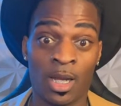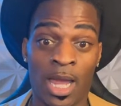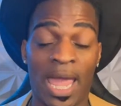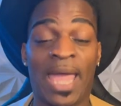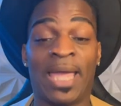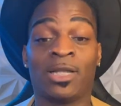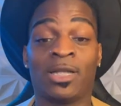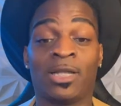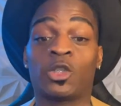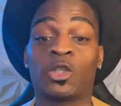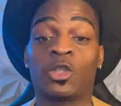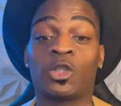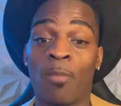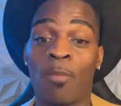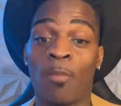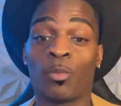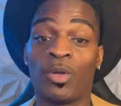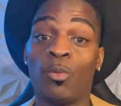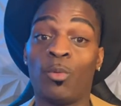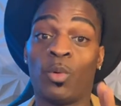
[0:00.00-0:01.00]
And Star
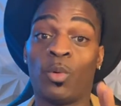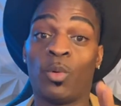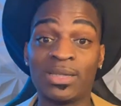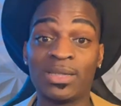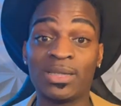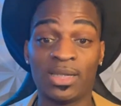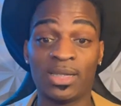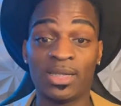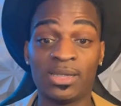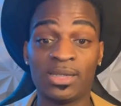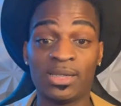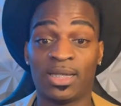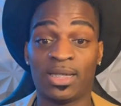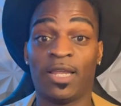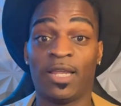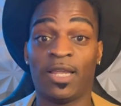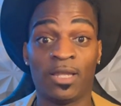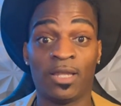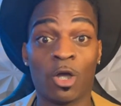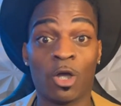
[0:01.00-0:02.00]
Marie was listed
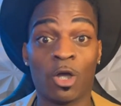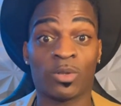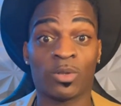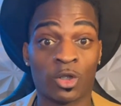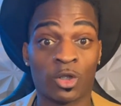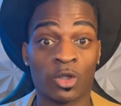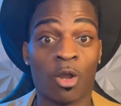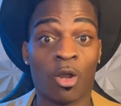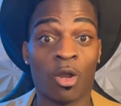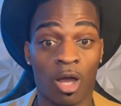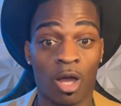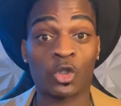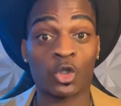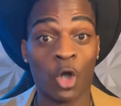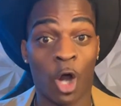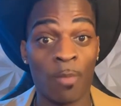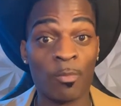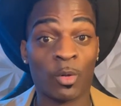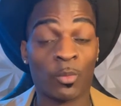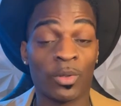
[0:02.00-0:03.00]
in the original law.
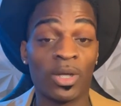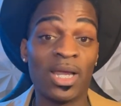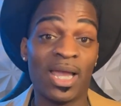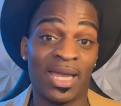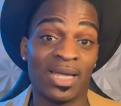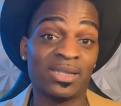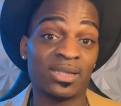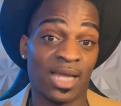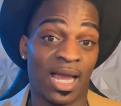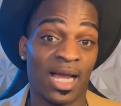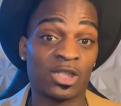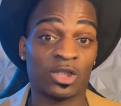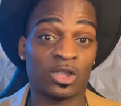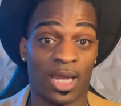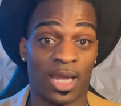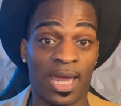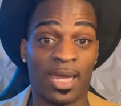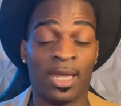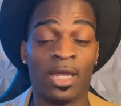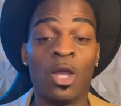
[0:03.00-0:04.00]
Star Marie and Tasha
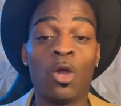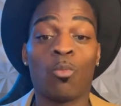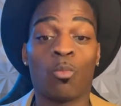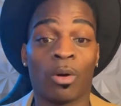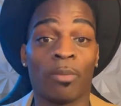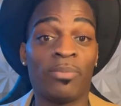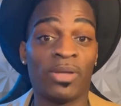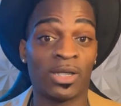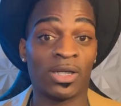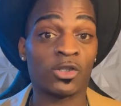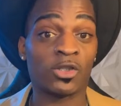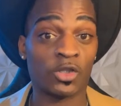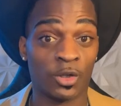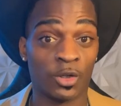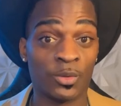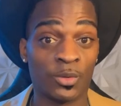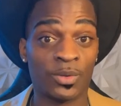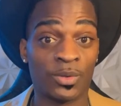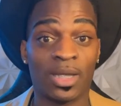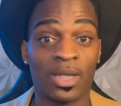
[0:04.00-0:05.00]
K were being
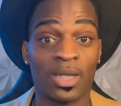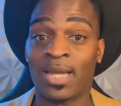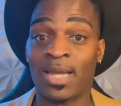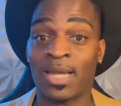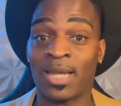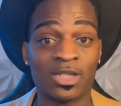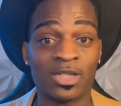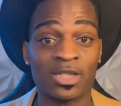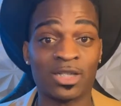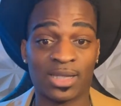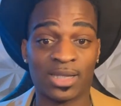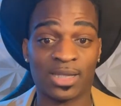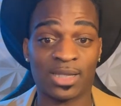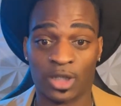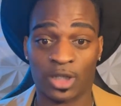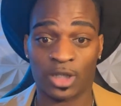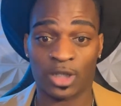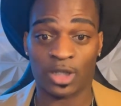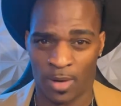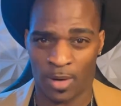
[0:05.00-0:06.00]
sued, not just
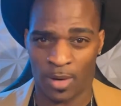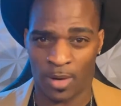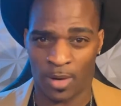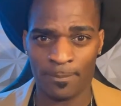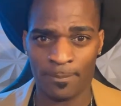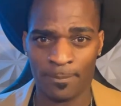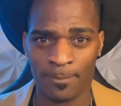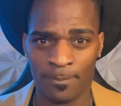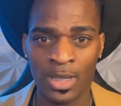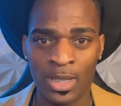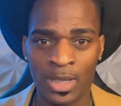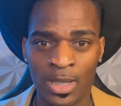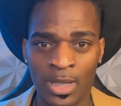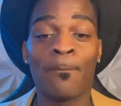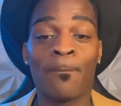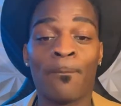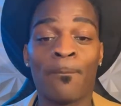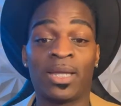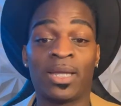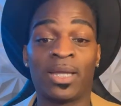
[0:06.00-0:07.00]
Tasha K, right?
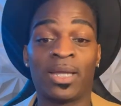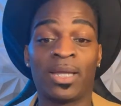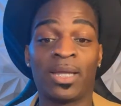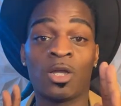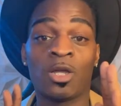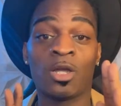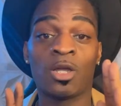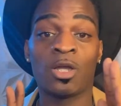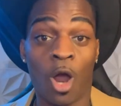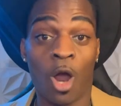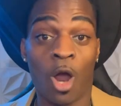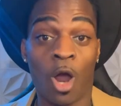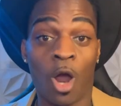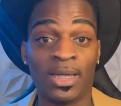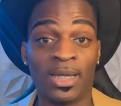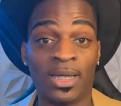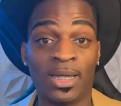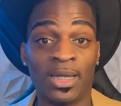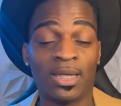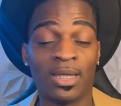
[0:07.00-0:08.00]
But
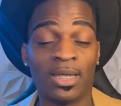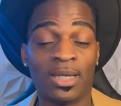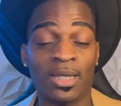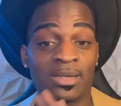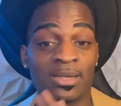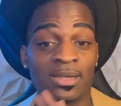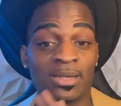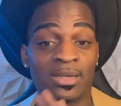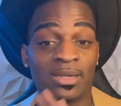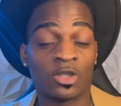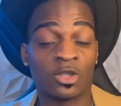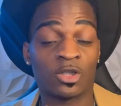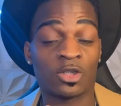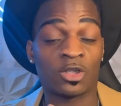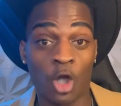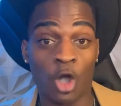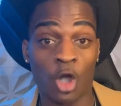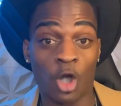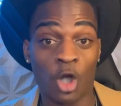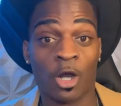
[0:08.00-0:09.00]
Cardi let
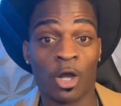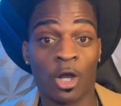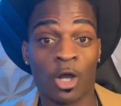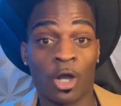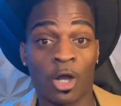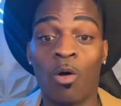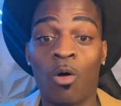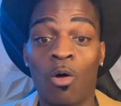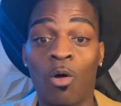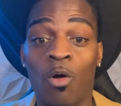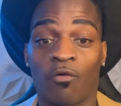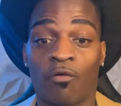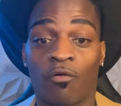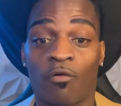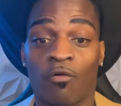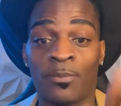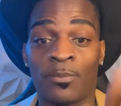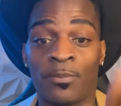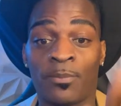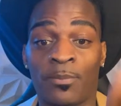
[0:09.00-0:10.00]
Star go
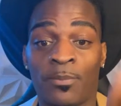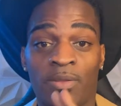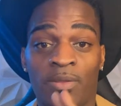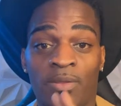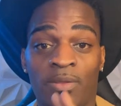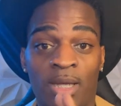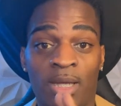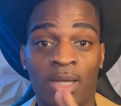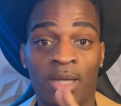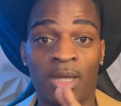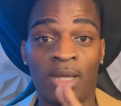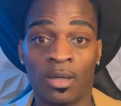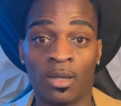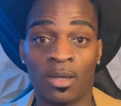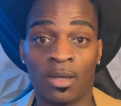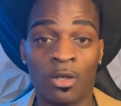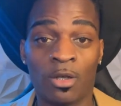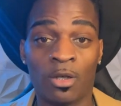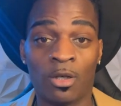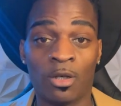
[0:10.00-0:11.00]
from the
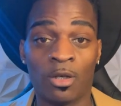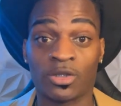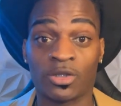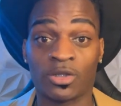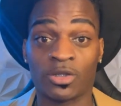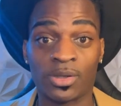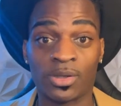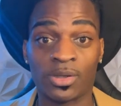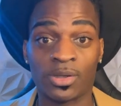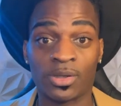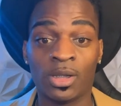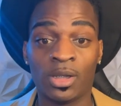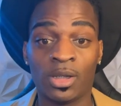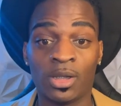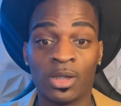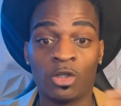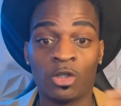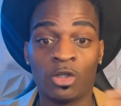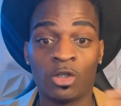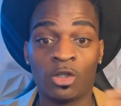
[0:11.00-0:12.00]
lawsuit.
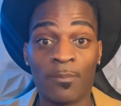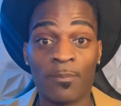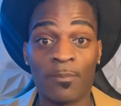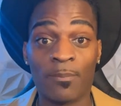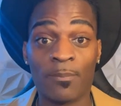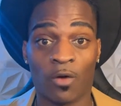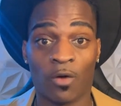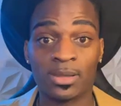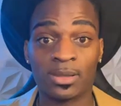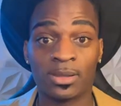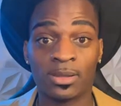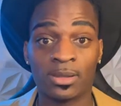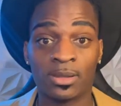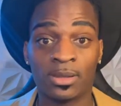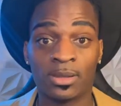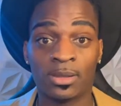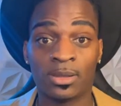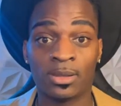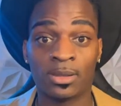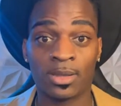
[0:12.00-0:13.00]
She dropped her from
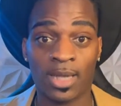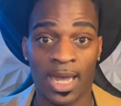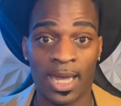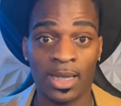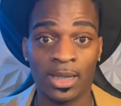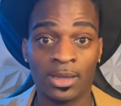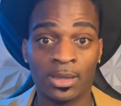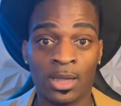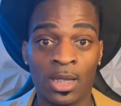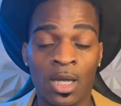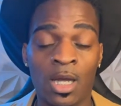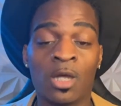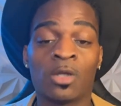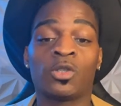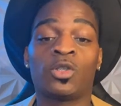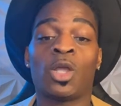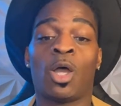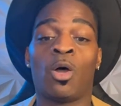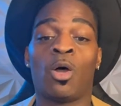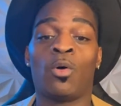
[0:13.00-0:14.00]
it, okay?
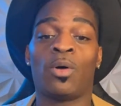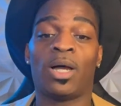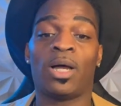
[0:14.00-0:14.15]
So